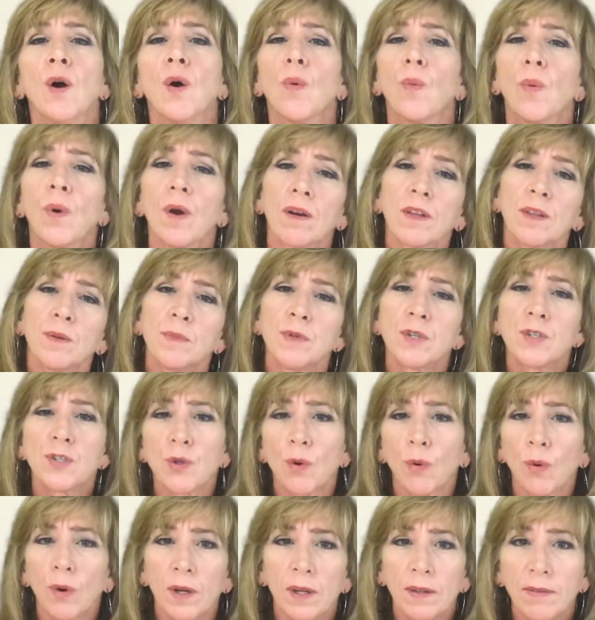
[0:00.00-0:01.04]
Where are the
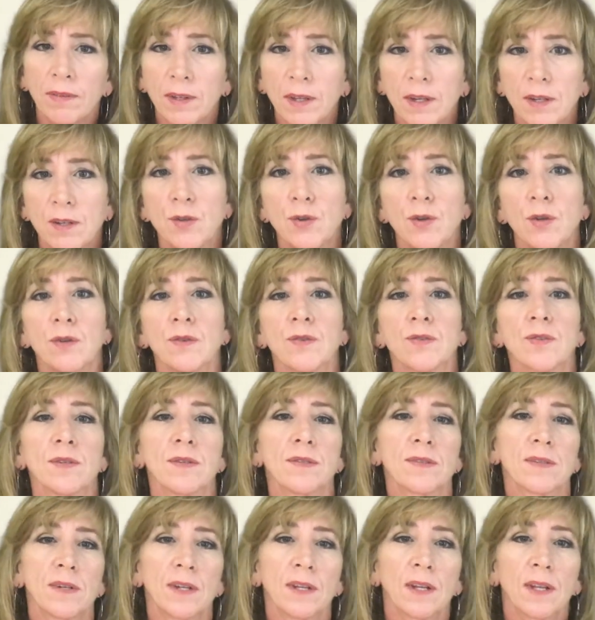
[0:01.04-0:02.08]
majority of the issues?
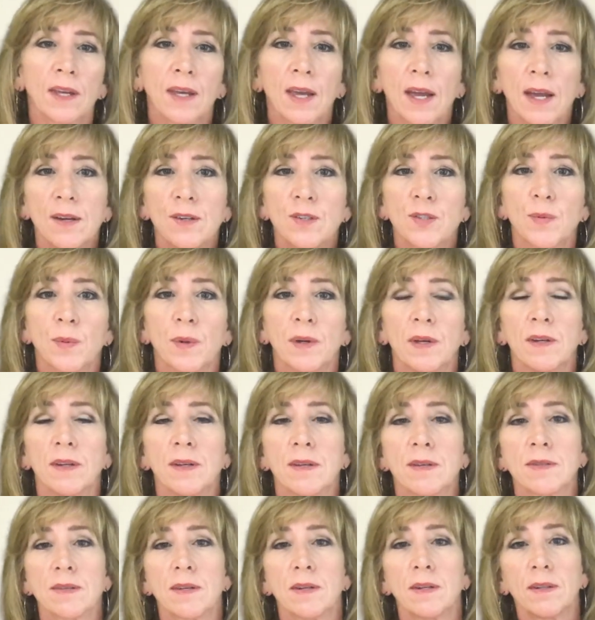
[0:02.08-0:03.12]
Is it engagement?
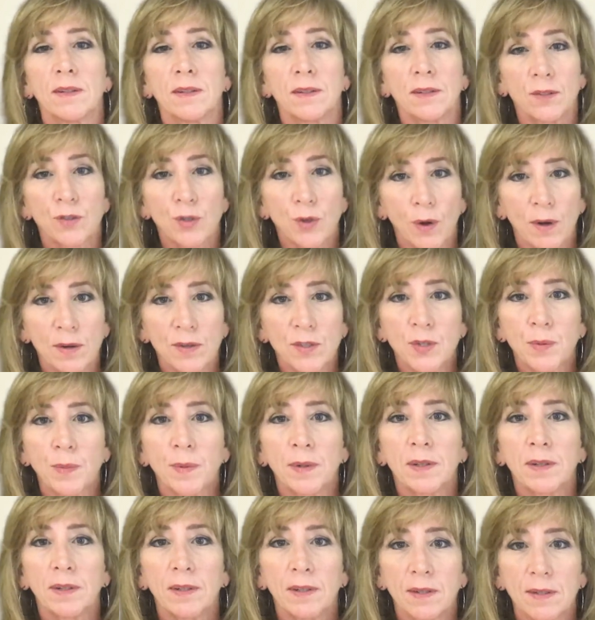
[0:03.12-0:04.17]
Is it an
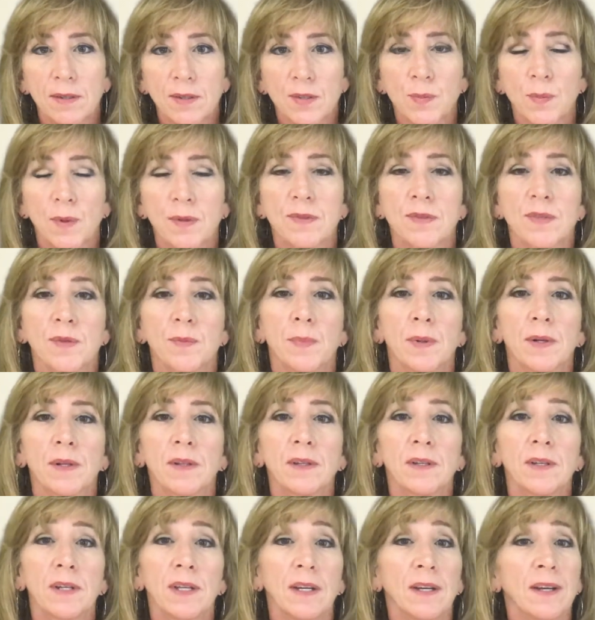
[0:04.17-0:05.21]
entrenchment and
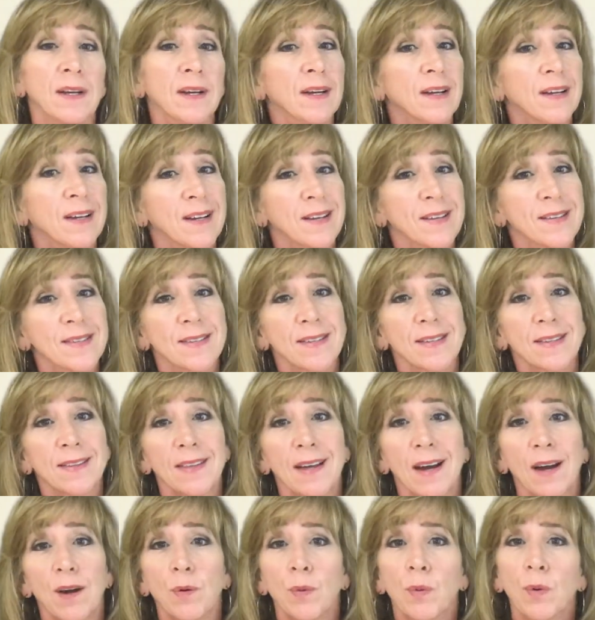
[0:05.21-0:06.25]
indispensability? Is it
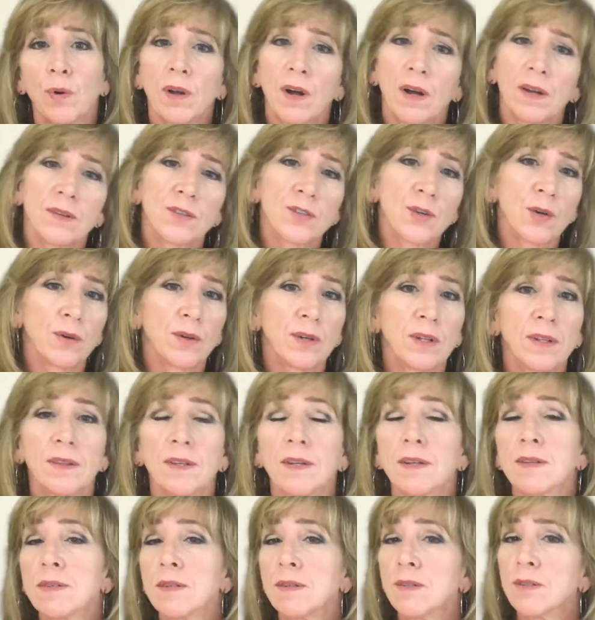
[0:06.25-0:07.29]
that we're not turning
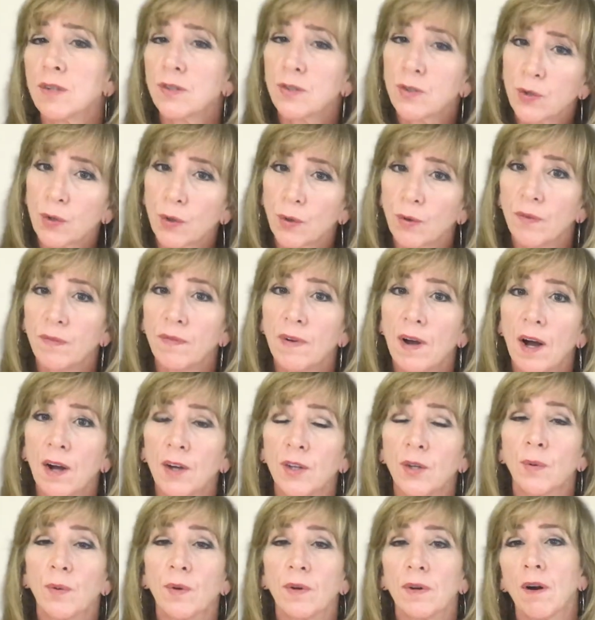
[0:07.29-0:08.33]
things into true
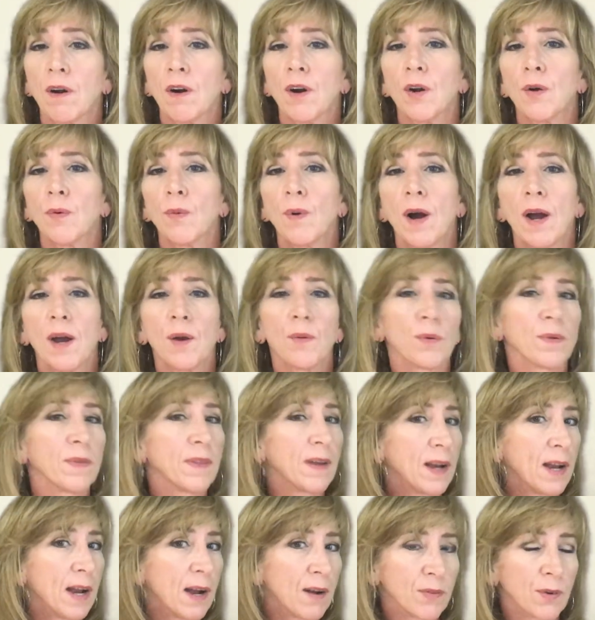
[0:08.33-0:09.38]
value and ROI, where they
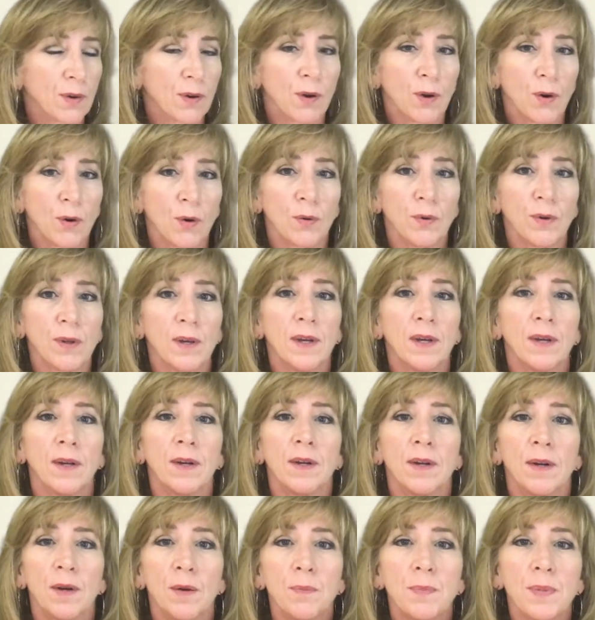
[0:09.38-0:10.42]
have their own
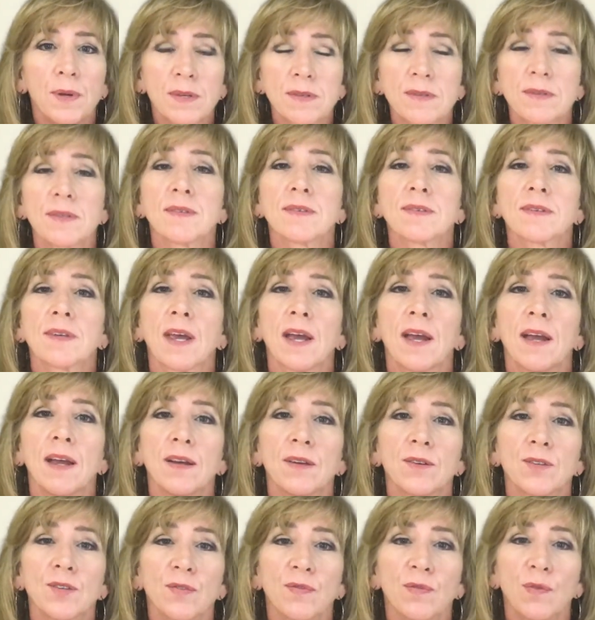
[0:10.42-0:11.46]
business
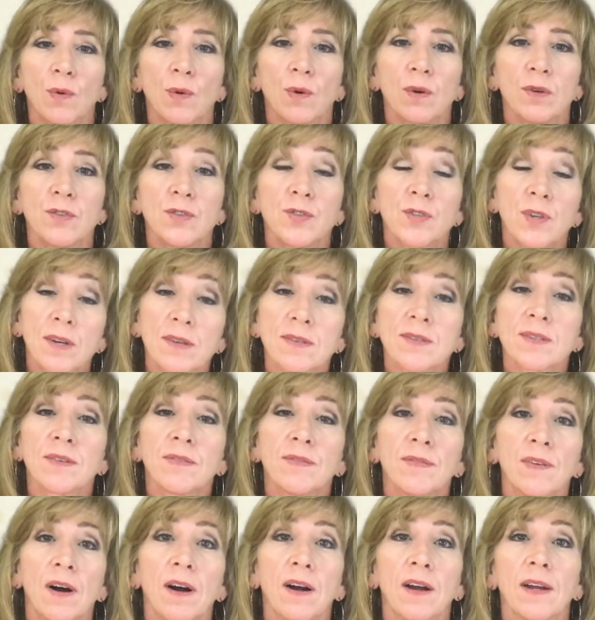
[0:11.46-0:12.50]
case for
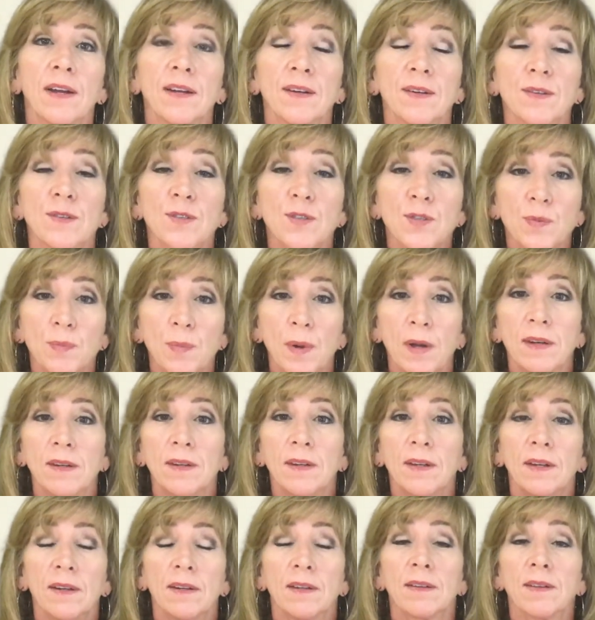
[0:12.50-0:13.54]
justifying
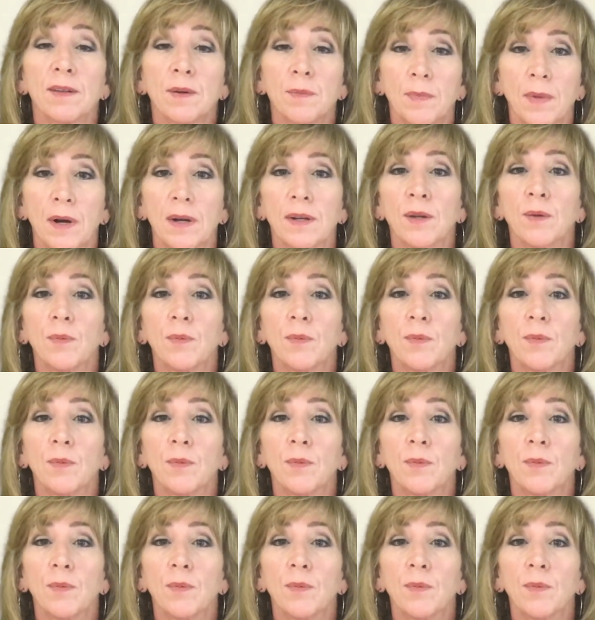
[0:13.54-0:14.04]
spending the money